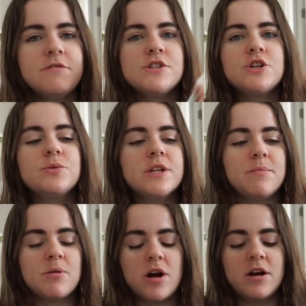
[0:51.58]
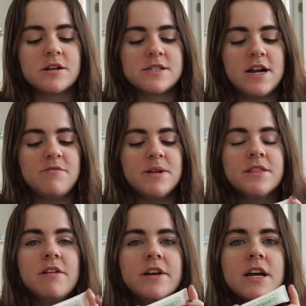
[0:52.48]
I have two lip products that I've been
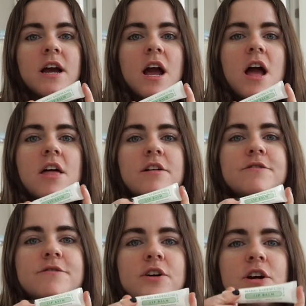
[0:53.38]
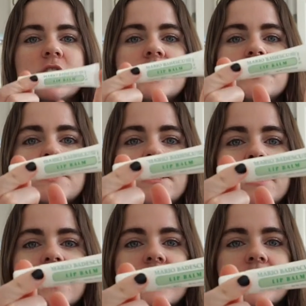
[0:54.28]
loving. The first
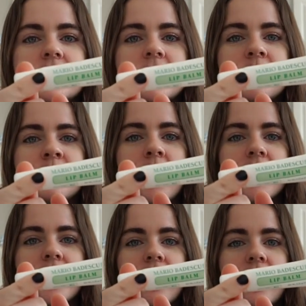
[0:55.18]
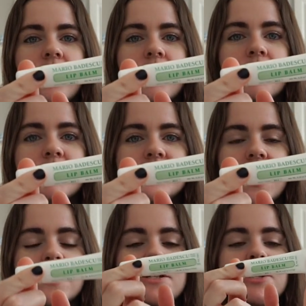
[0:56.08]
is the Mario
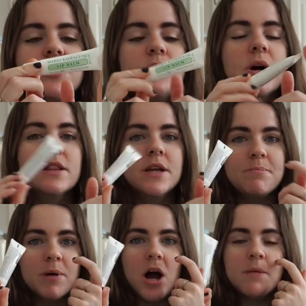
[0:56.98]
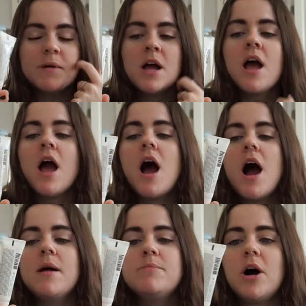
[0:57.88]
Badescu lip balm.
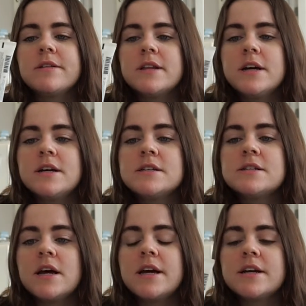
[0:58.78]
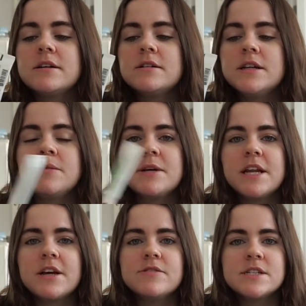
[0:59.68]
I bought this like in the
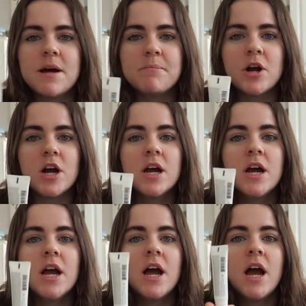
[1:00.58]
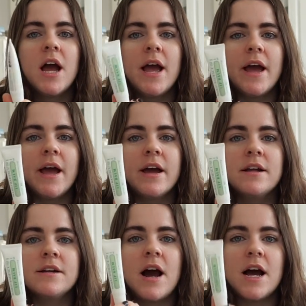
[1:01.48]
beginning of December
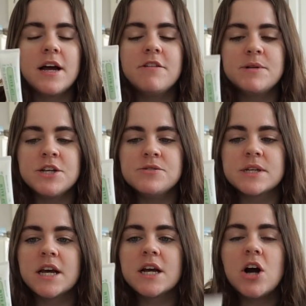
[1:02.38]
and I have been using it